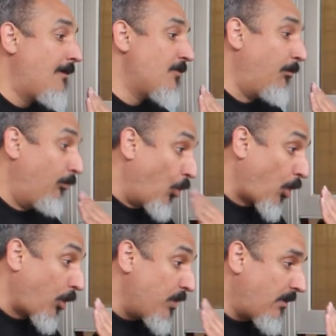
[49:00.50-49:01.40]
the
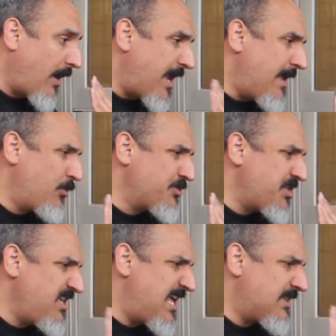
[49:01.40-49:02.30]
more we are able
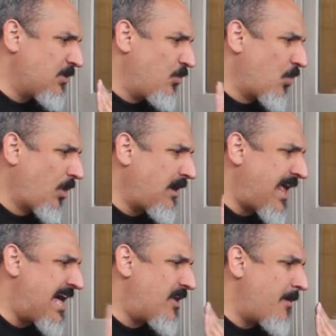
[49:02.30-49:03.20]
to get the word
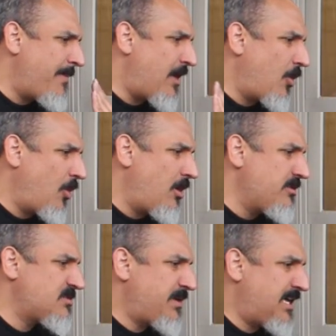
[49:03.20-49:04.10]
out about all
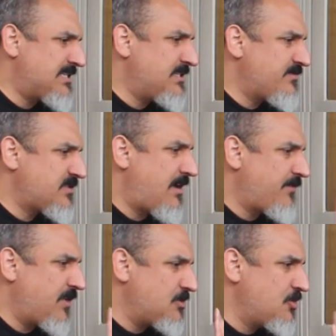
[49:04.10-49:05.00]
this positive
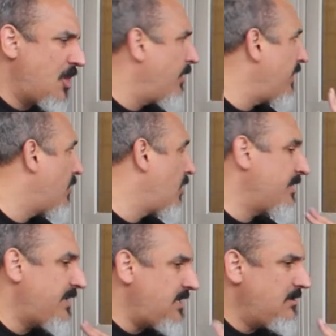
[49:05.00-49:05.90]
stuff that's going
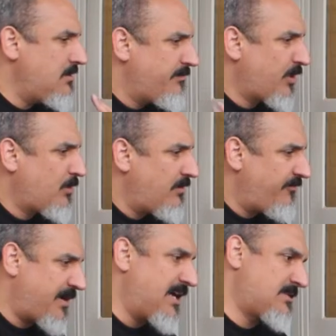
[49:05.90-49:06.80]
on in the borough of Pottstown.